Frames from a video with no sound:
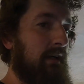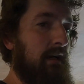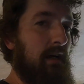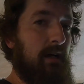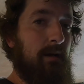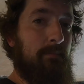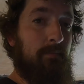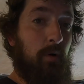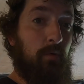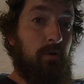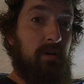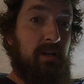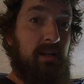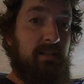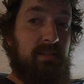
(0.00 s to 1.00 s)
but we're
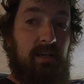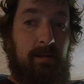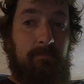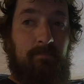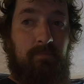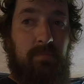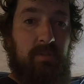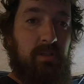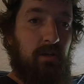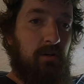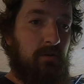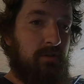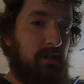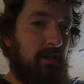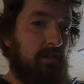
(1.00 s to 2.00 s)
running out of time, so
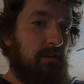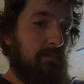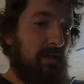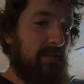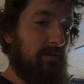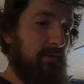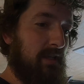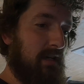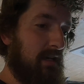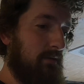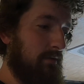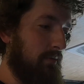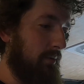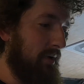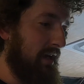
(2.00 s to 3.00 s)
we're trying to do the best that we can
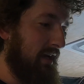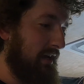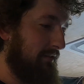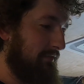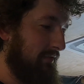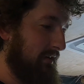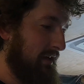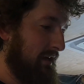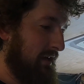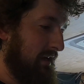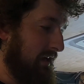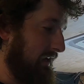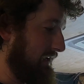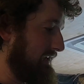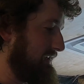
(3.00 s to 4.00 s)
with what we have
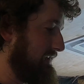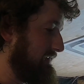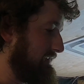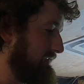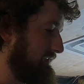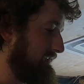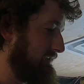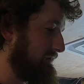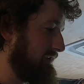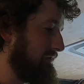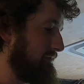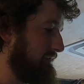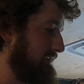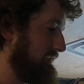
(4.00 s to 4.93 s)
and get it done. So